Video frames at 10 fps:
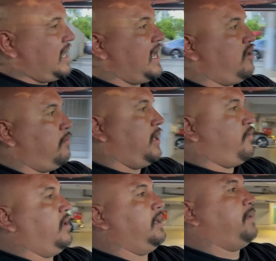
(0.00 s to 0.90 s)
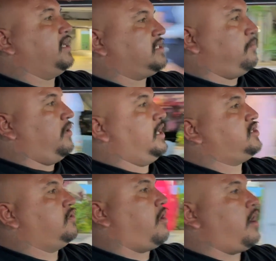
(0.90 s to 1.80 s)
Yeah, nobody really bites the bullet
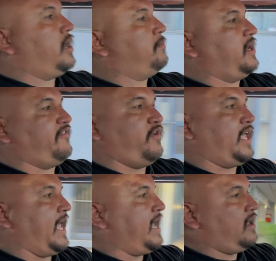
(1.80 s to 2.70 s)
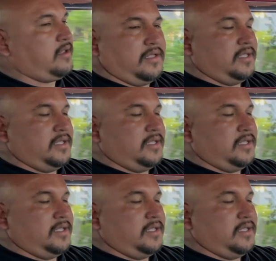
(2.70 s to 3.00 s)
too hard, but if we can't,